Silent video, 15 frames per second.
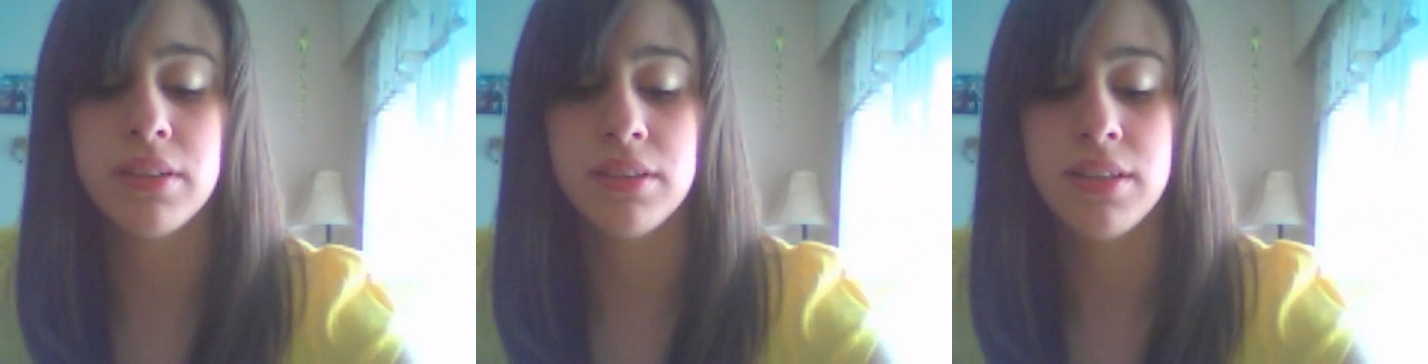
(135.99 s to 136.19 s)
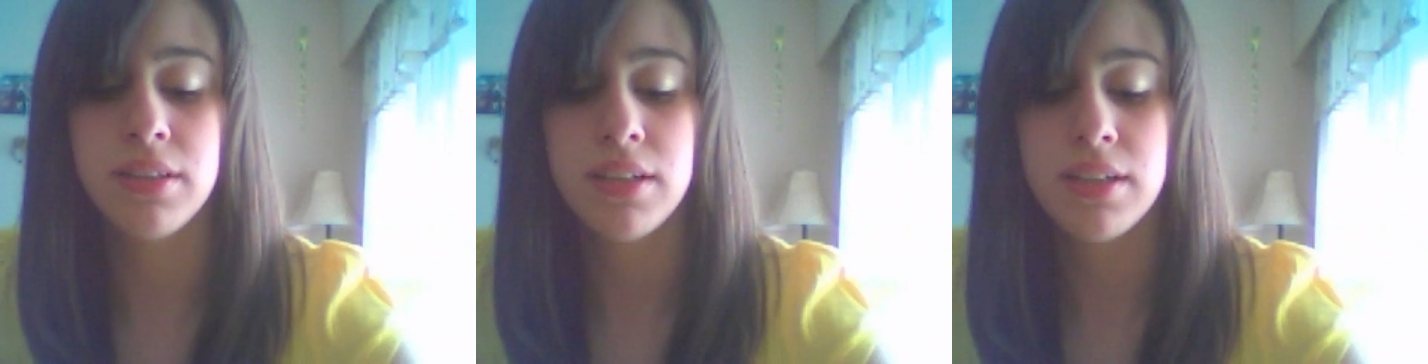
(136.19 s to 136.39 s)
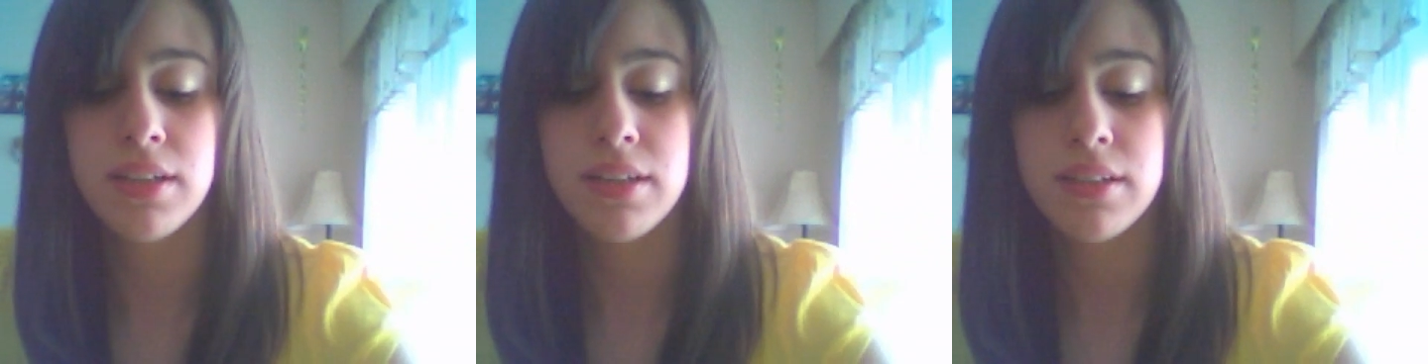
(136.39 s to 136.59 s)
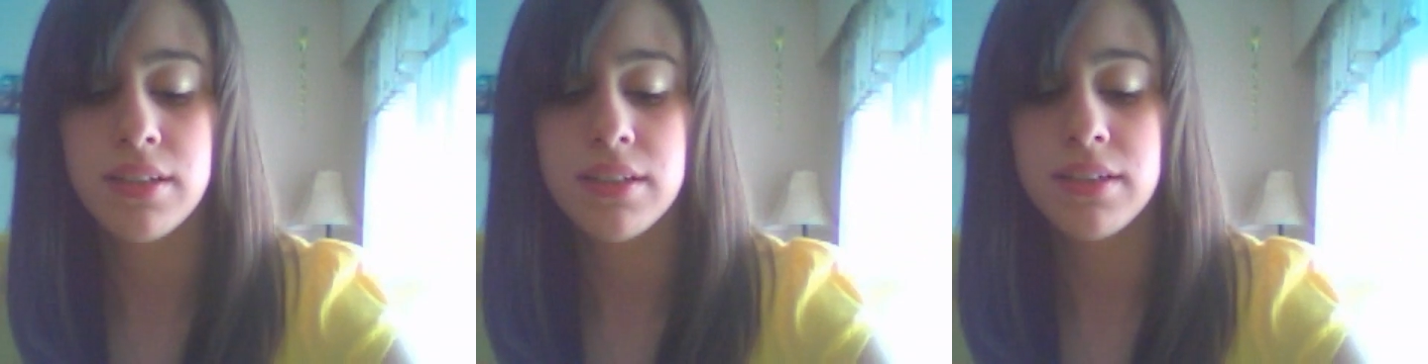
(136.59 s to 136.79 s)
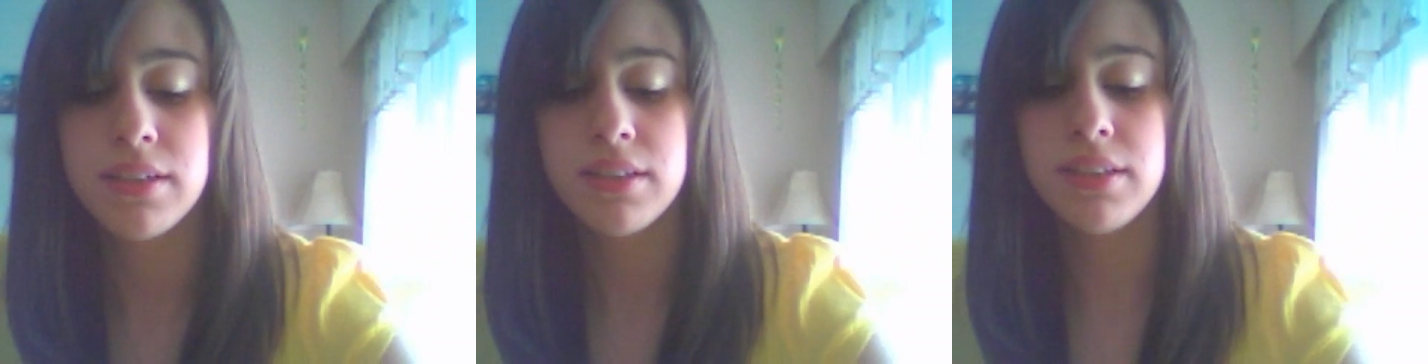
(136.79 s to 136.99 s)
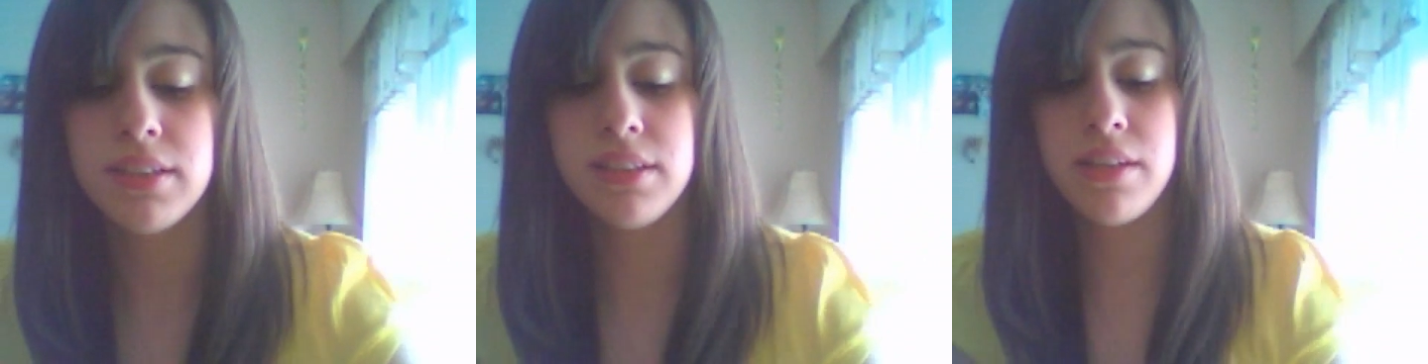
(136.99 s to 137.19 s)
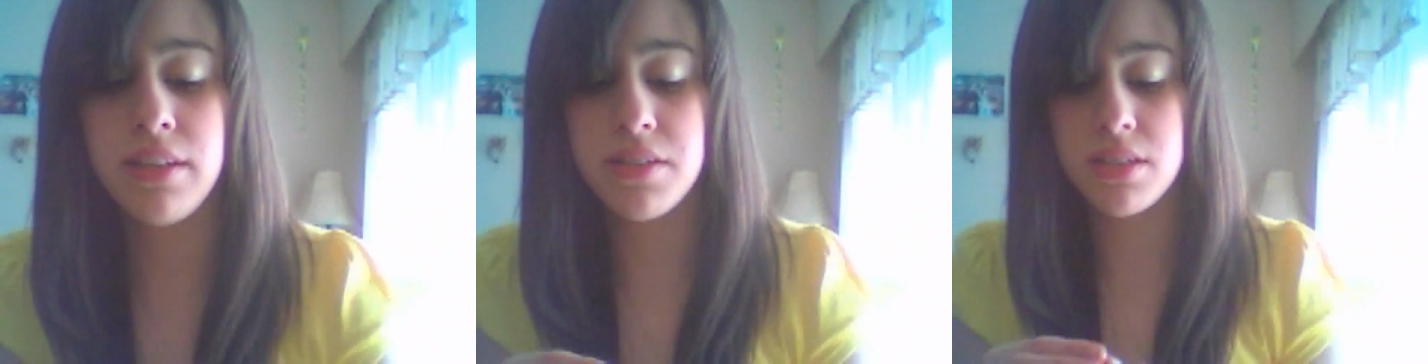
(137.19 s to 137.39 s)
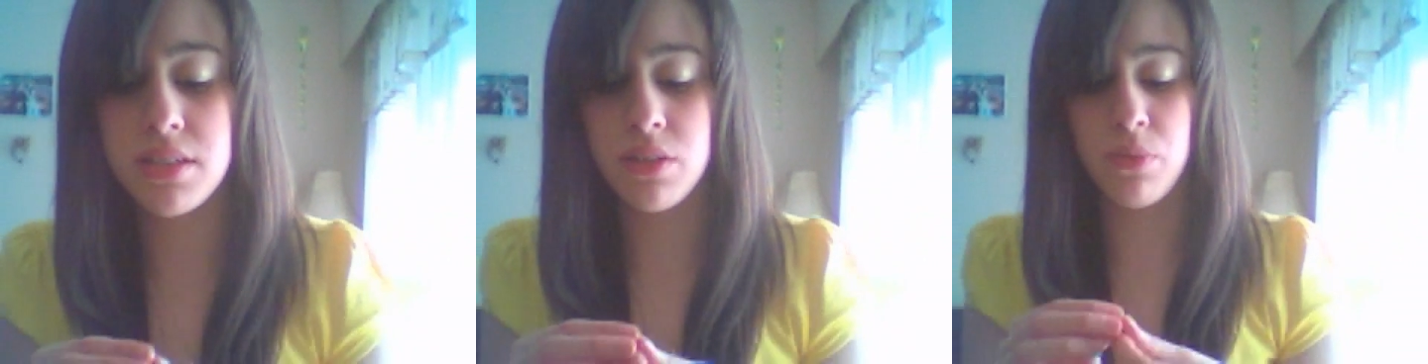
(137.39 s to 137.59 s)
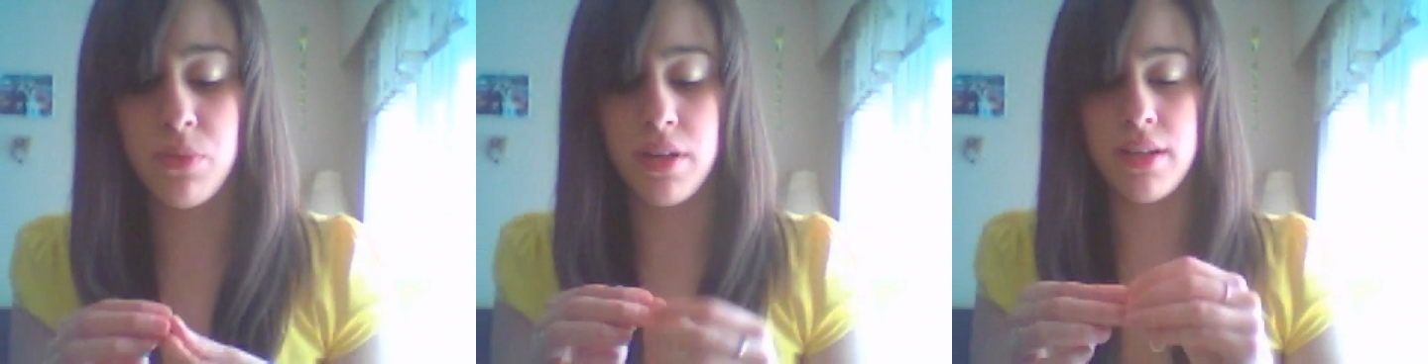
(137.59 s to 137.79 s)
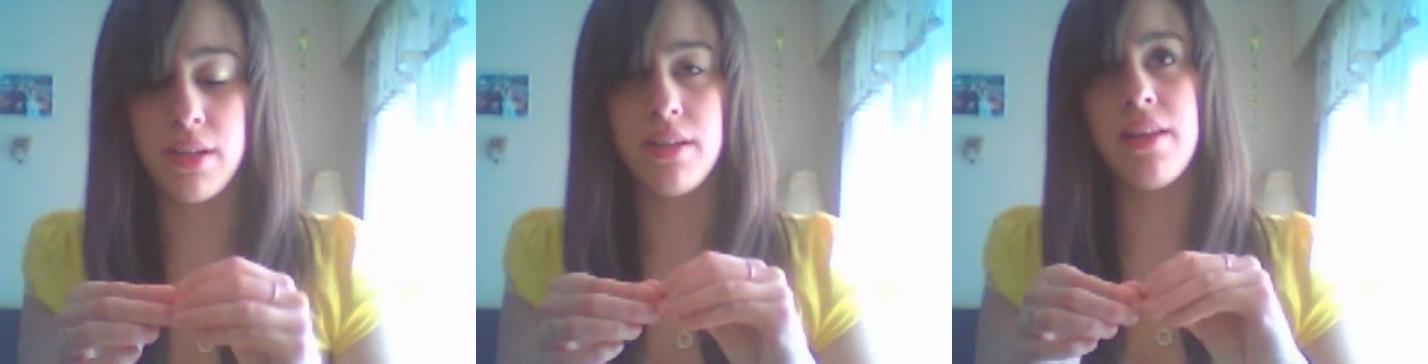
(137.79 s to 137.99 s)
And this is the
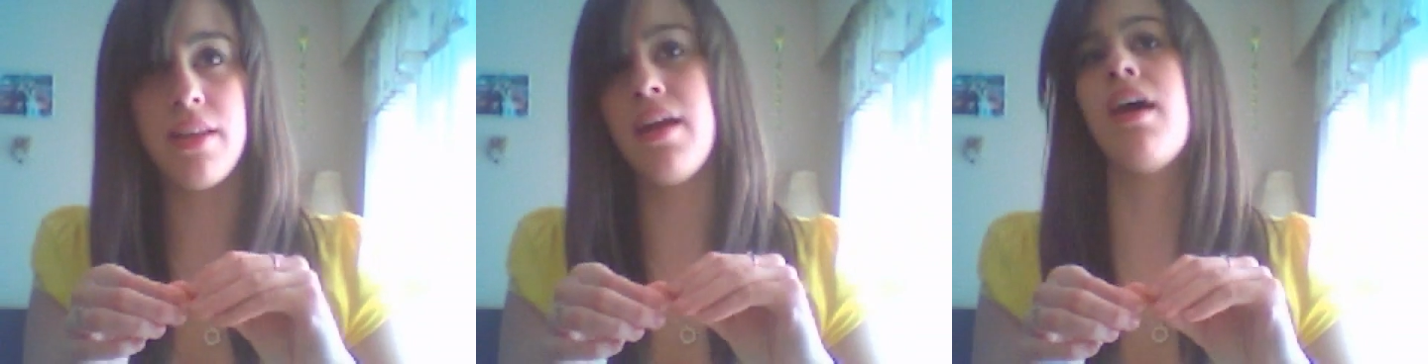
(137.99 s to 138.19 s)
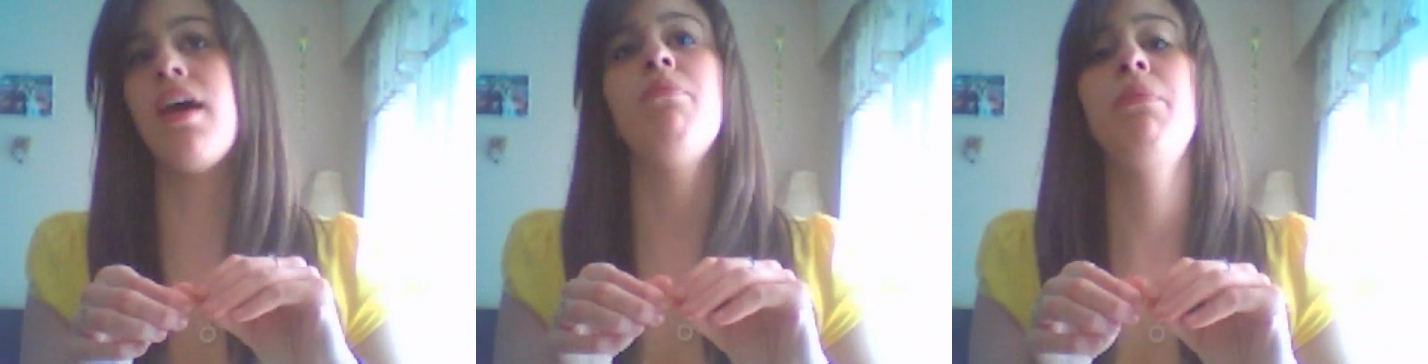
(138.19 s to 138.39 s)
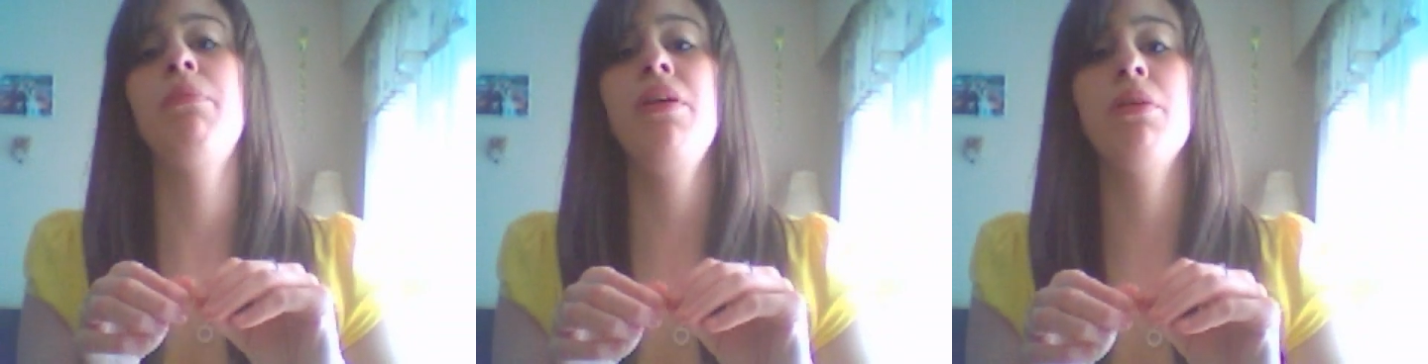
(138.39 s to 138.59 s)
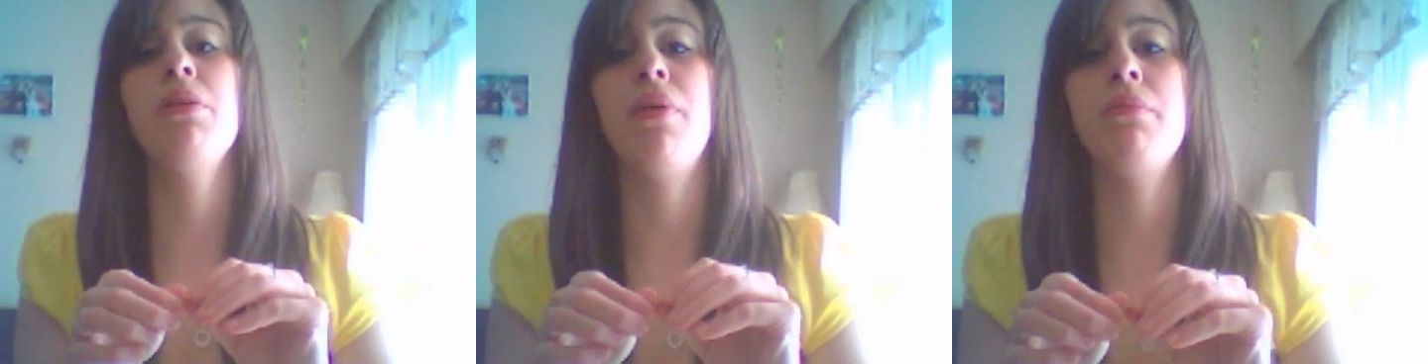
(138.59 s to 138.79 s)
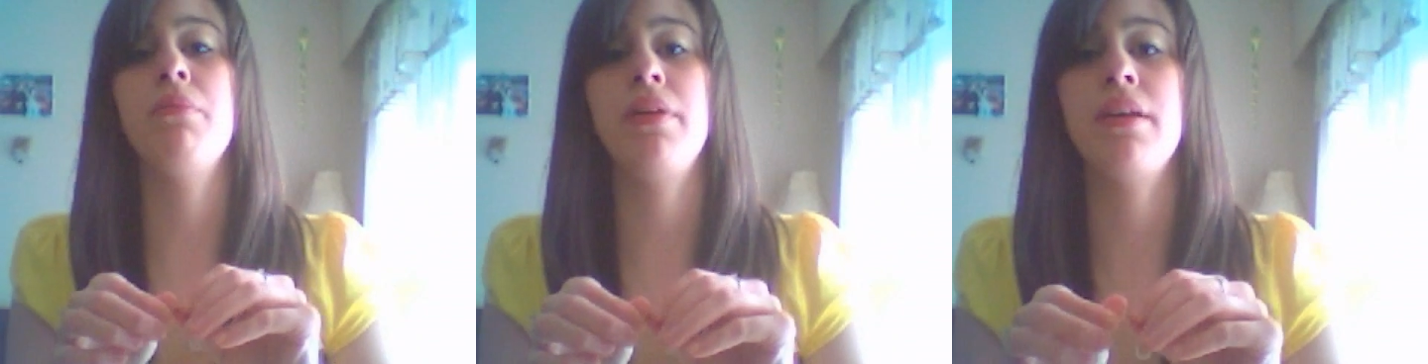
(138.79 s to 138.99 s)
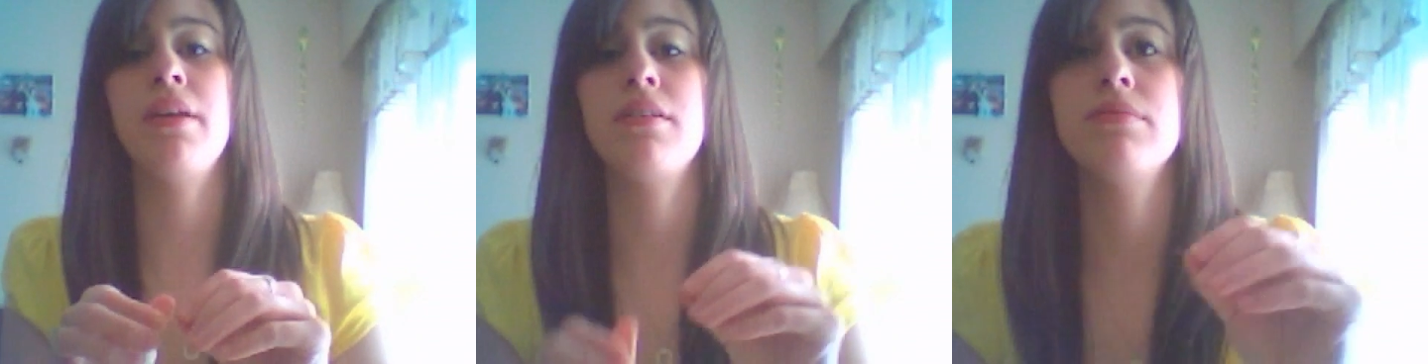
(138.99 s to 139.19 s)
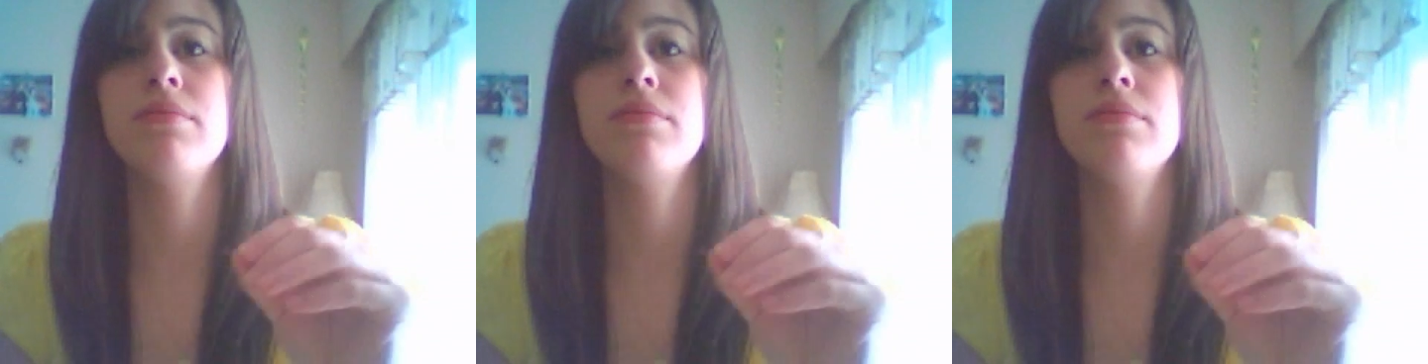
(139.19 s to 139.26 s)
one that my brother bought me.